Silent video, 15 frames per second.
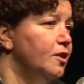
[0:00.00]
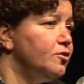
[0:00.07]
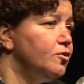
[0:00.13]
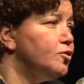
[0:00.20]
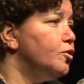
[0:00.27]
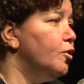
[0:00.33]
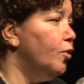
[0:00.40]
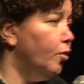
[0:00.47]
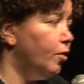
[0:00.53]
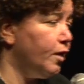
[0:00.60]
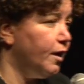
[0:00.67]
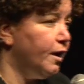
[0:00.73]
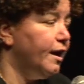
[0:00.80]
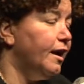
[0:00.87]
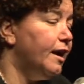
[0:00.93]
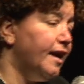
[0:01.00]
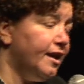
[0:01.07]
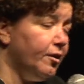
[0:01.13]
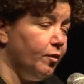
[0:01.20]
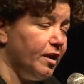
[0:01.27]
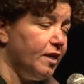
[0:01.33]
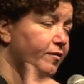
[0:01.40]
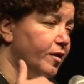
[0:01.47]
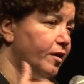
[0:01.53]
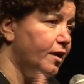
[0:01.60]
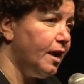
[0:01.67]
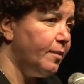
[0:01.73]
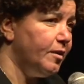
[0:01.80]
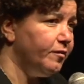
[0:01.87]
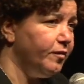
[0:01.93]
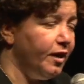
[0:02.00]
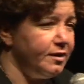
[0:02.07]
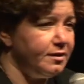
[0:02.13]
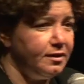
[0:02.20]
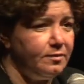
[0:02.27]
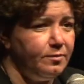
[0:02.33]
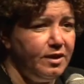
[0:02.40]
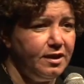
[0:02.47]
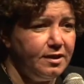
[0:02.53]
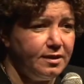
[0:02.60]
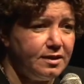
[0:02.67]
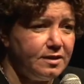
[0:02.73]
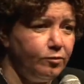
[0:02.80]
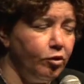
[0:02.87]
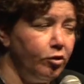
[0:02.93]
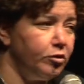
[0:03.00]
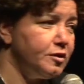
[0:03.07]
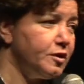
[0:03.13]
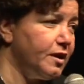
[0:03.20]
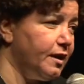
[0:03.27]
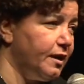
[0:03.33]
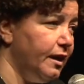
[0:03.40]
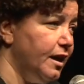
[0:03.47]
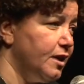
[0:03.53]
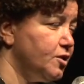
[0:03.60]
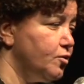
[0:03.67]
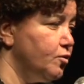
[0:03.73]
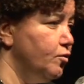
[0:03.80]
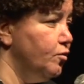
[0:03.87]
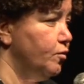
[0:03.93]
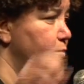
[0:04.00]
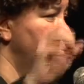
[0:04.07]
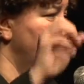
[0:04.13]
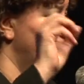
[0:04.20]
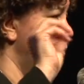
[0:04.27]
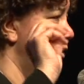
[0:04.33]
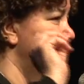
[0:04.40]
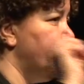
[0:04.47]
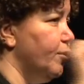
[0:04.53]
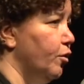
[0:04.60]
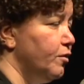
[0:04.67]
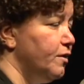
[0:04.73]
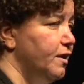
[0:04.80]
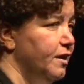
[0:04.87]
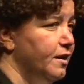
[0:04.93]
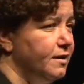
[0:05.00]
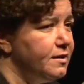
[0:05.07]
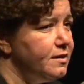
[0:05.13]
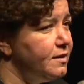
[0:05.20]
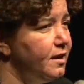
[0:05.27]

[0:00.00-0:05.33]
to talk, and wherever I'm invited, be it a small classroom, a big audience,